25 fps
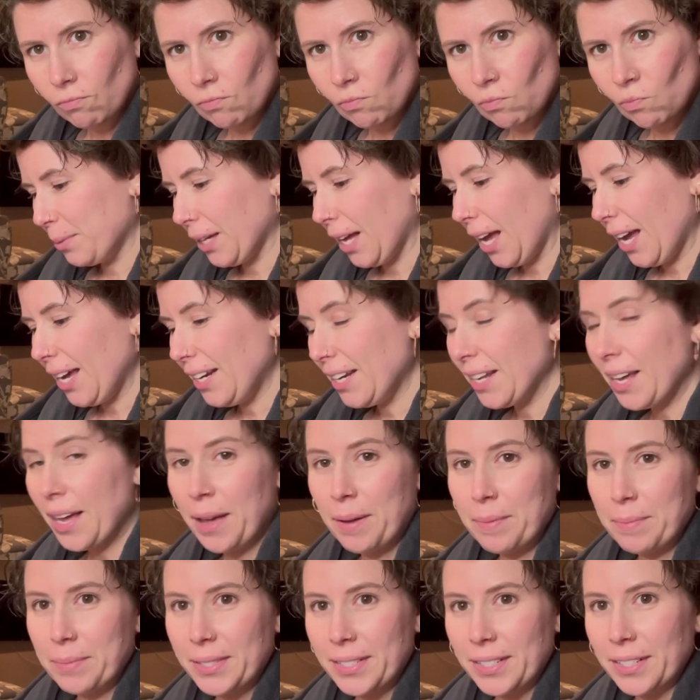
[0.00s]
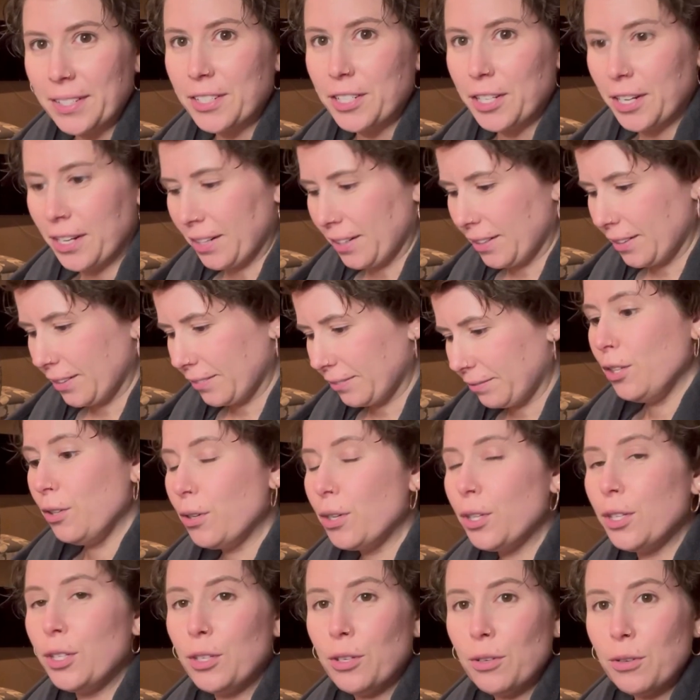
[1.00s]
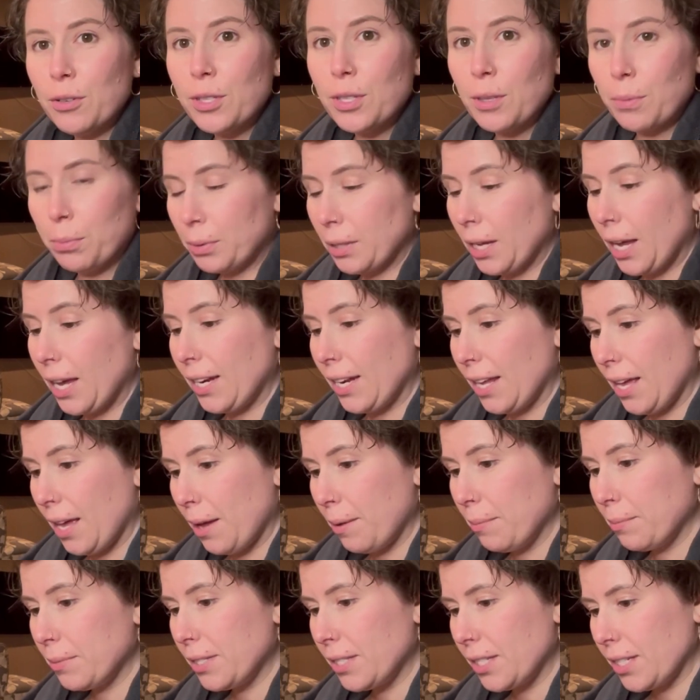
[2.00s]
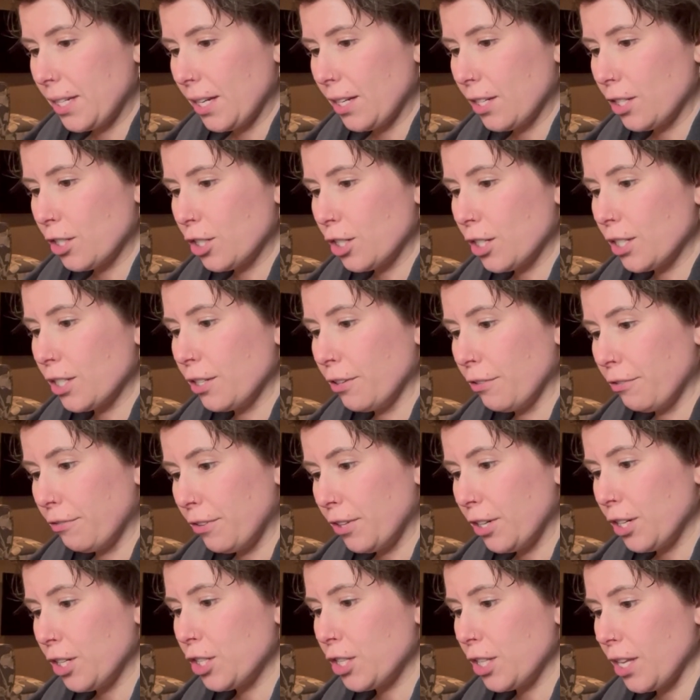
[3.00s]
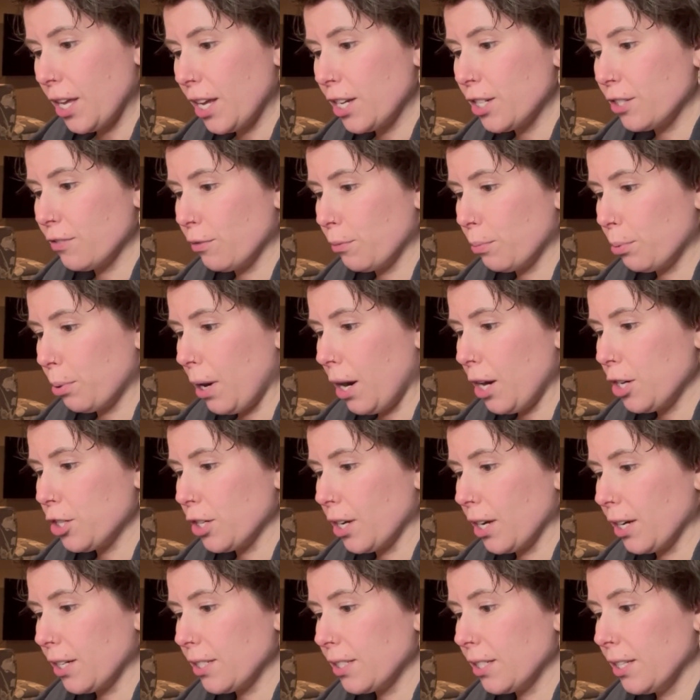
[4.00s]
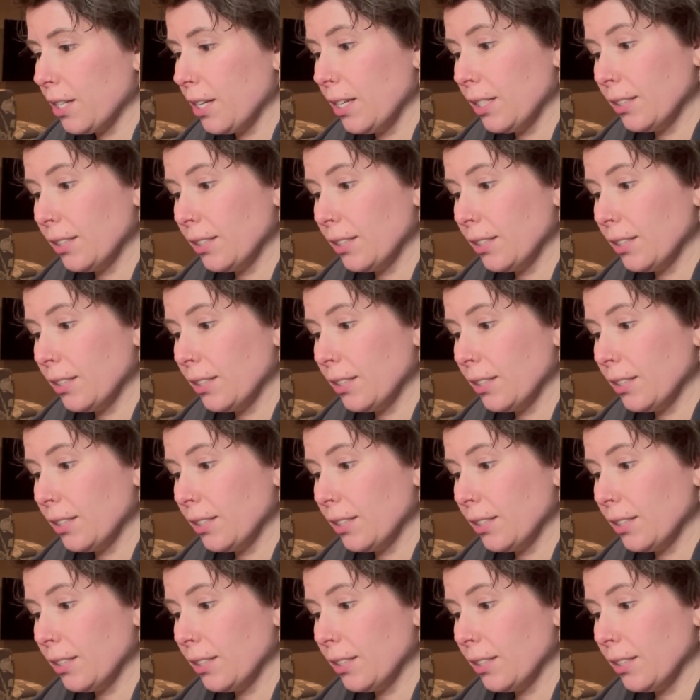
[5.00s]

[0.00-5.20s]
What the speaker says: Blind hem stitching. You can use the blind hem stitch to finish the edge of a project,